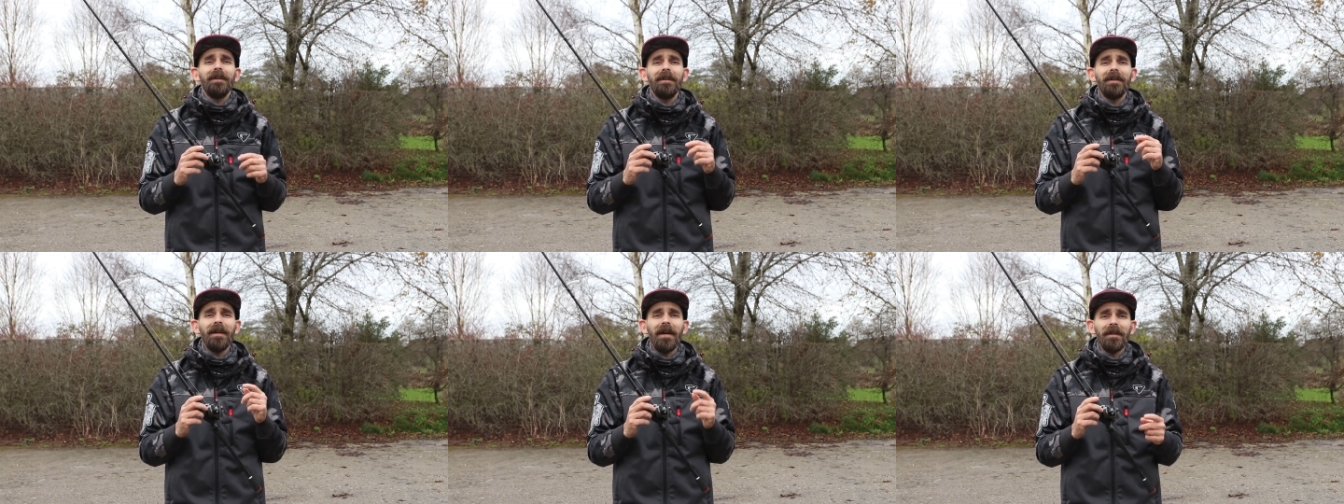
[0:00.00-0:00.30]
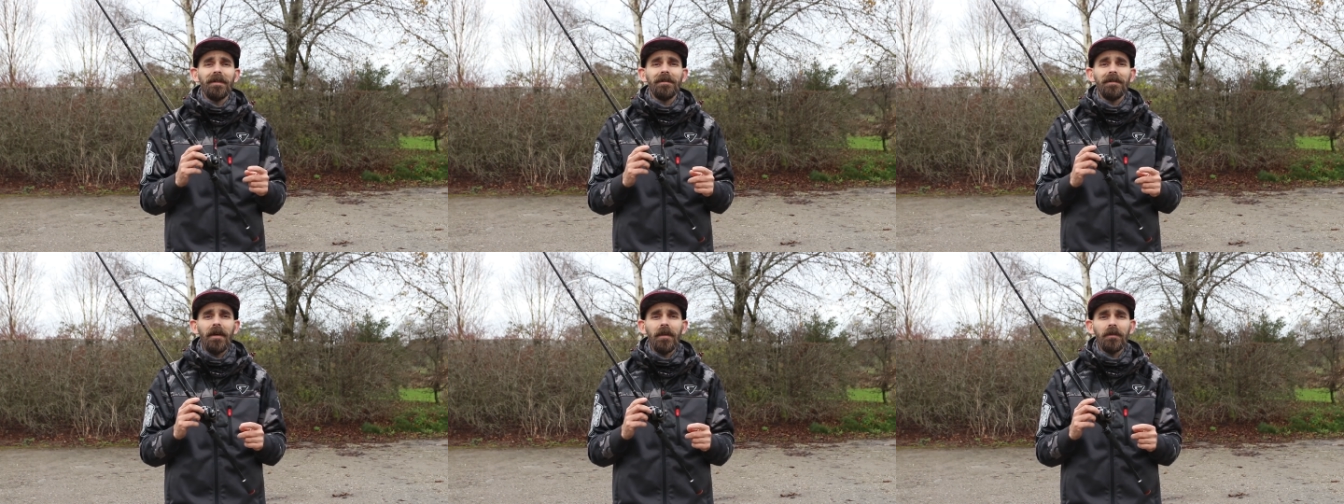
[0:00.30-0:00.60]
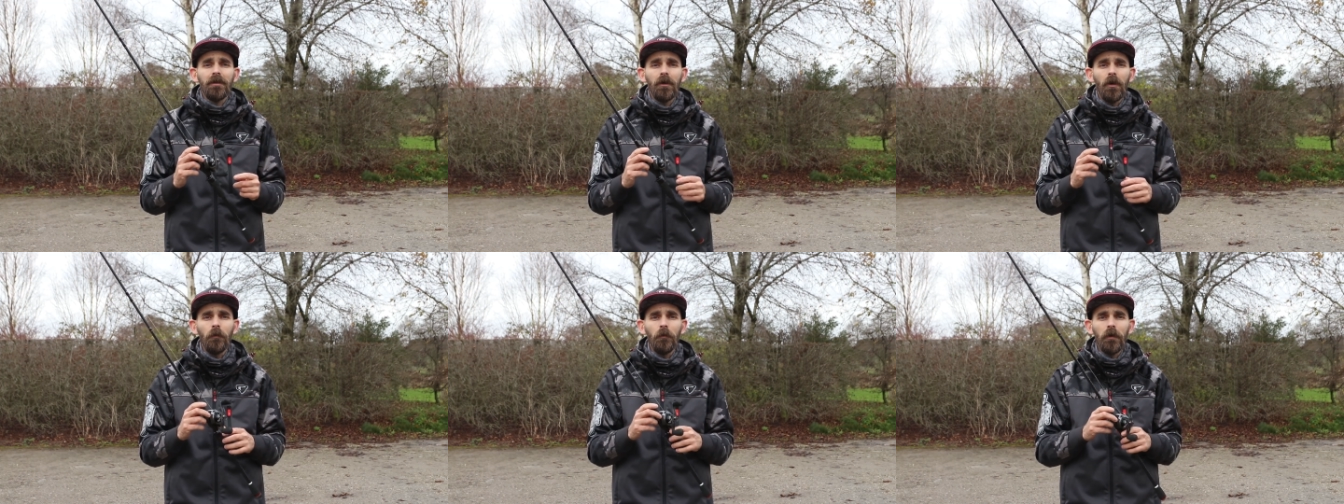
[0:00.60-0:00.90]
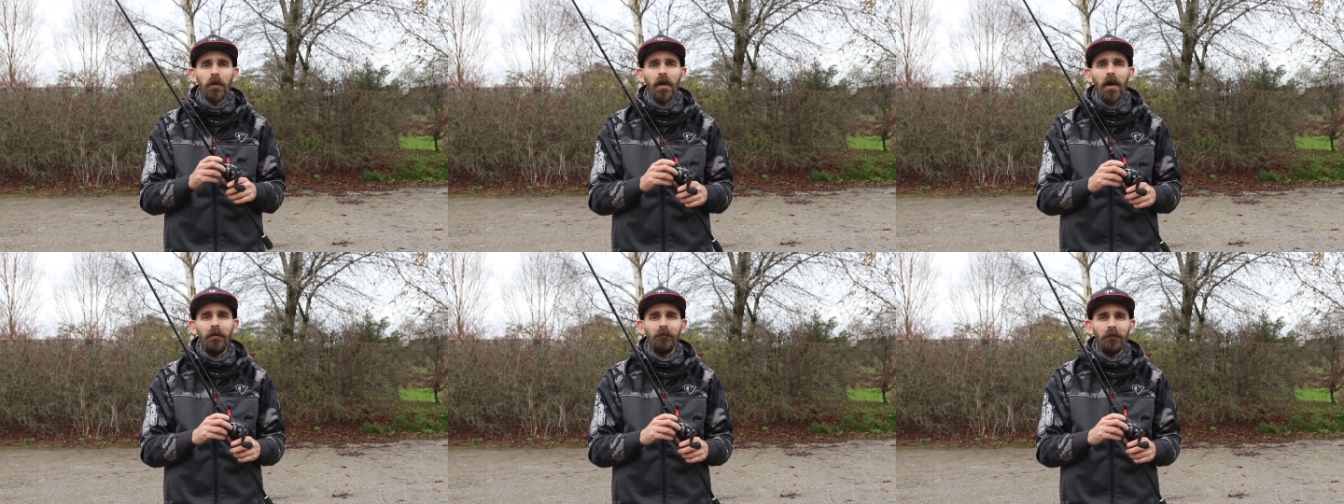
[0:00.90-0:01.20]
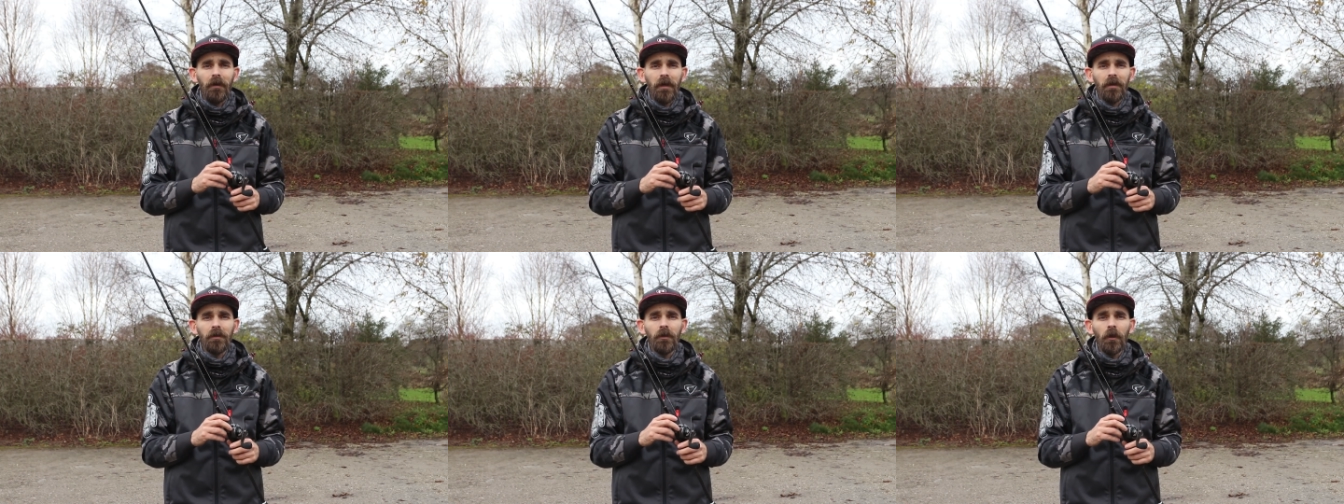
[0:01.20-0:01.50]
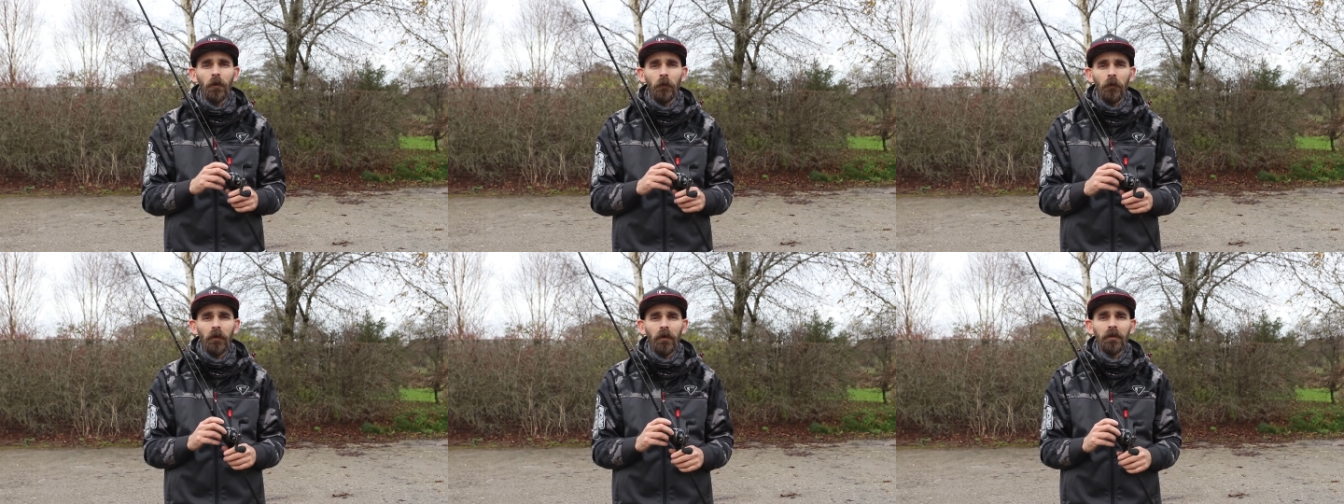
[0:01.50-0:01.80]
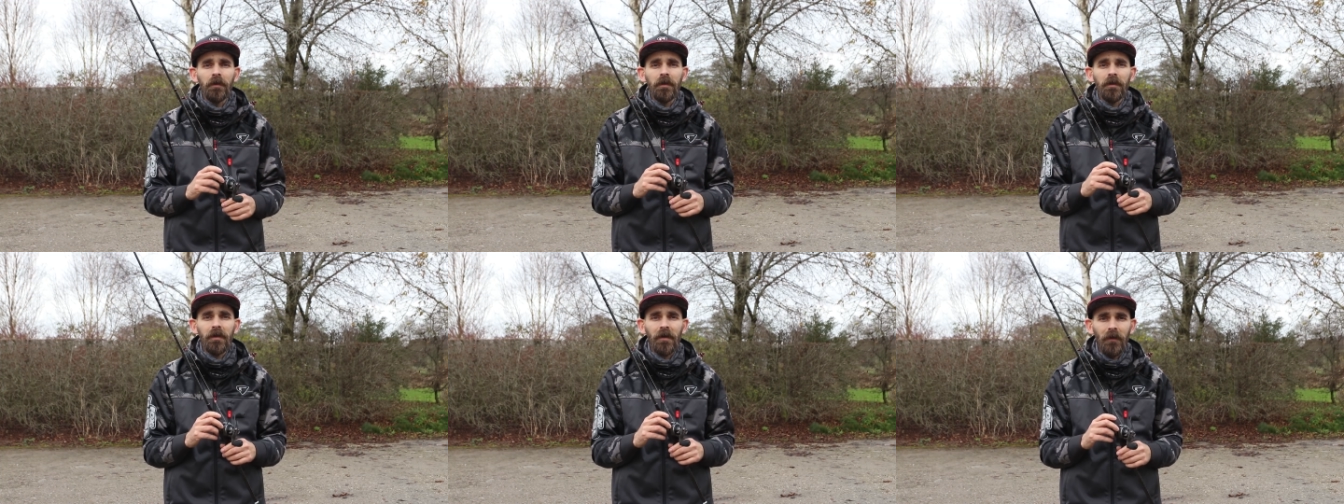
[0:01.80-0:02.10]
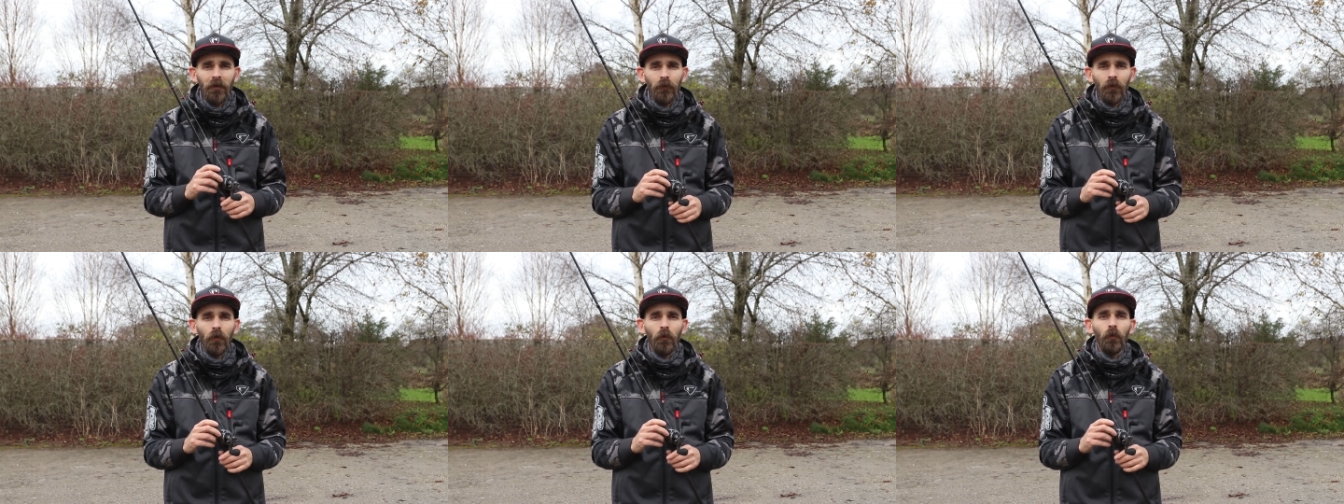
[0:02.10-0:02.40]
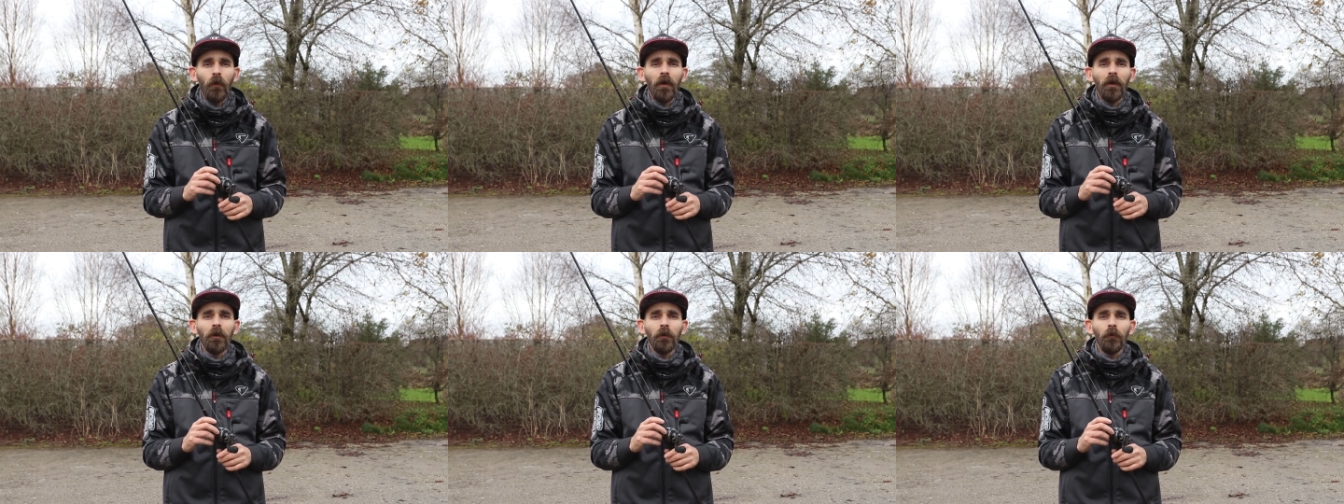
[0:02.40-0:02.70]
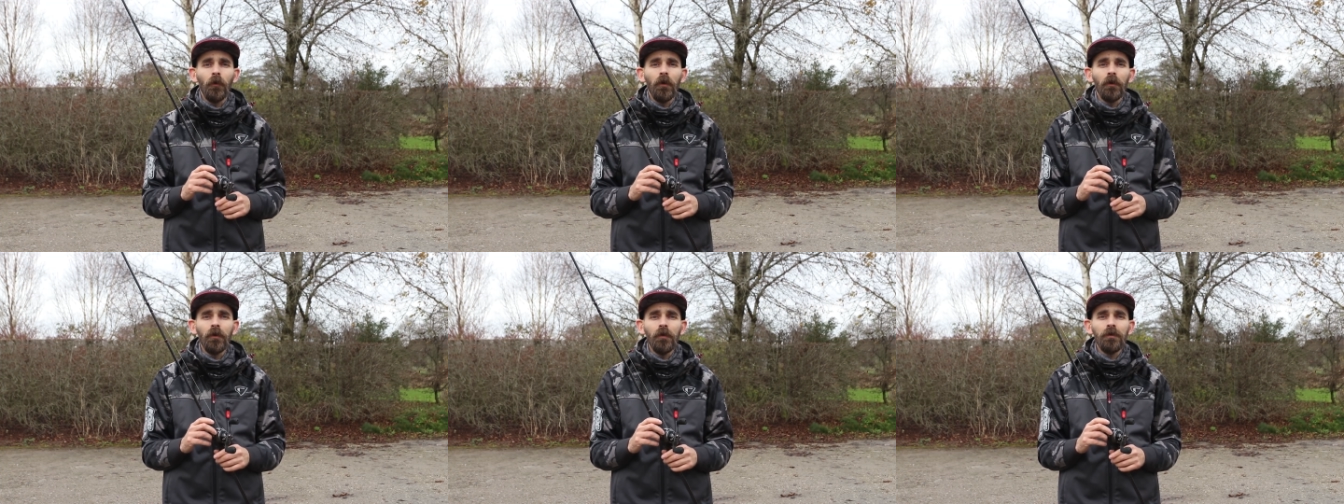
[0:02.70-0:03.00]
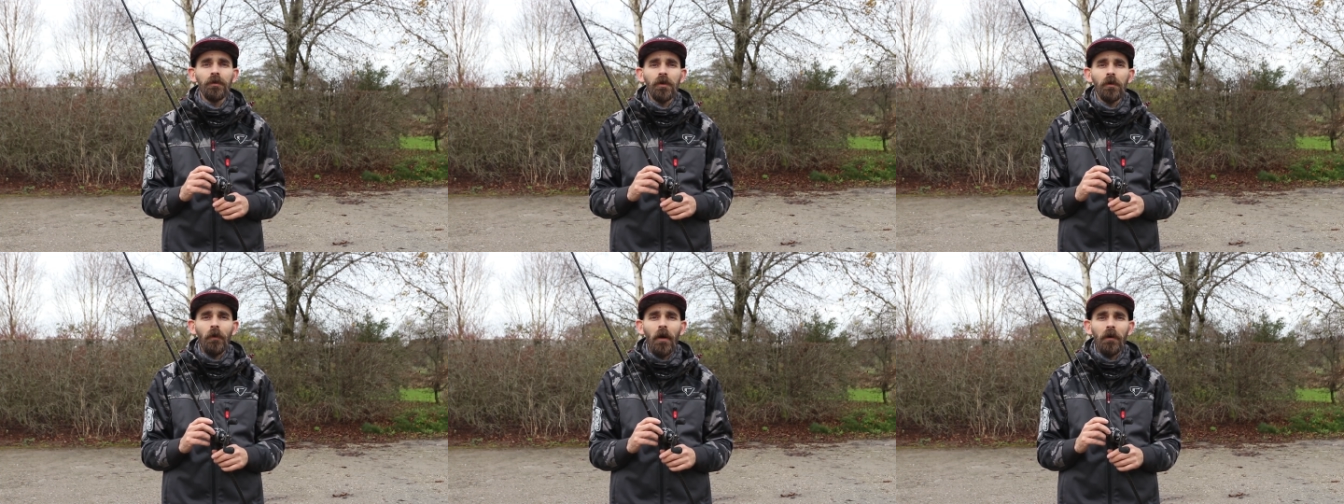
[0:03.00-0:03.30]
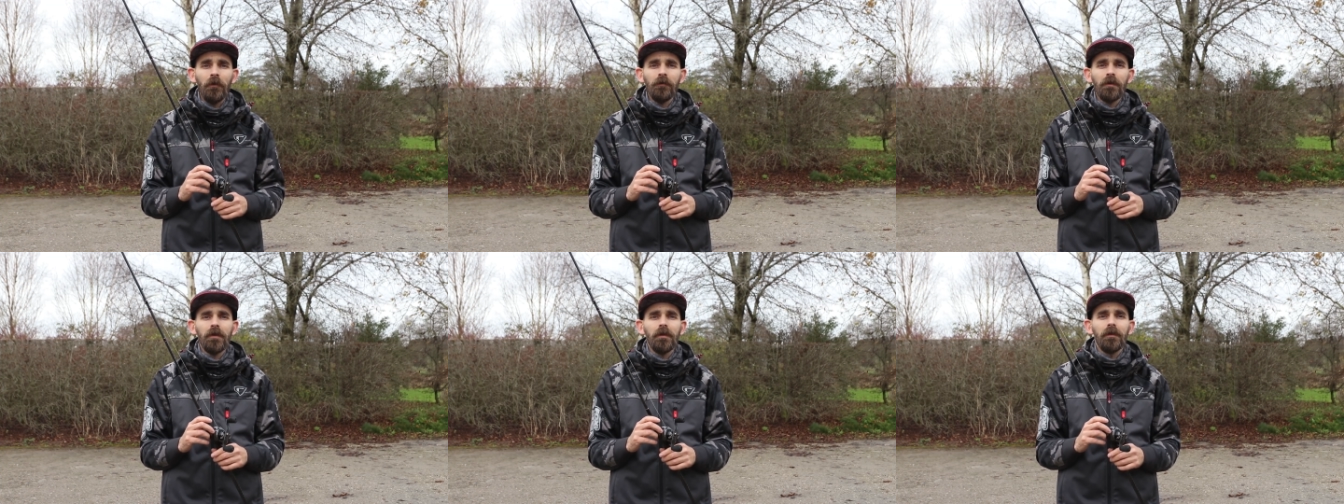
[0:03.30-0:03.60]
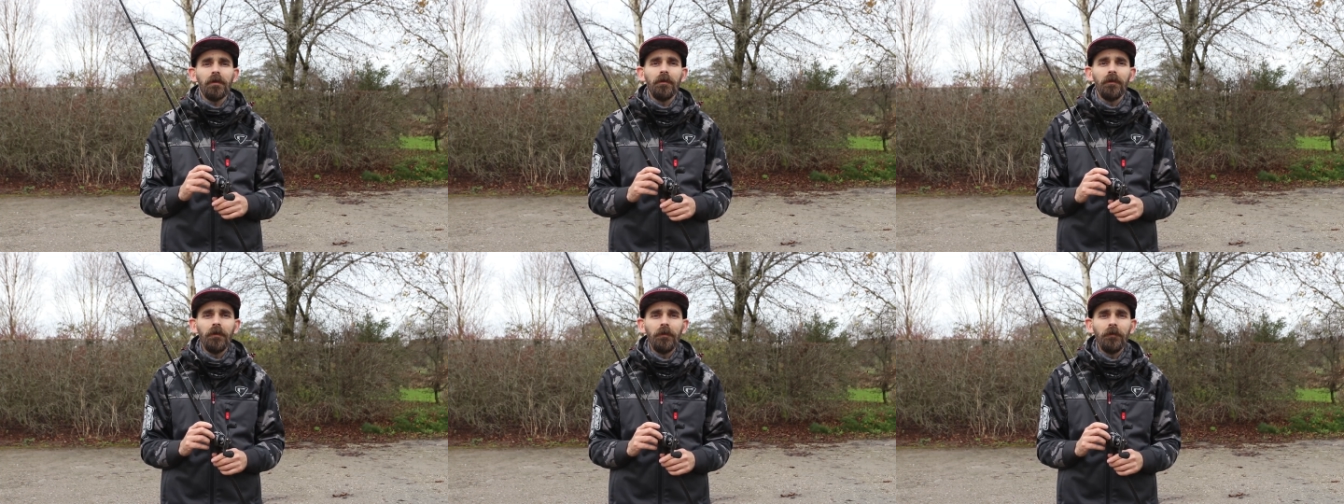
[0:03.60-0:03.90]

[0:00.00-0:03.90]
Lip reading: get set up, get rigged up, and see if we can winkle one or two out.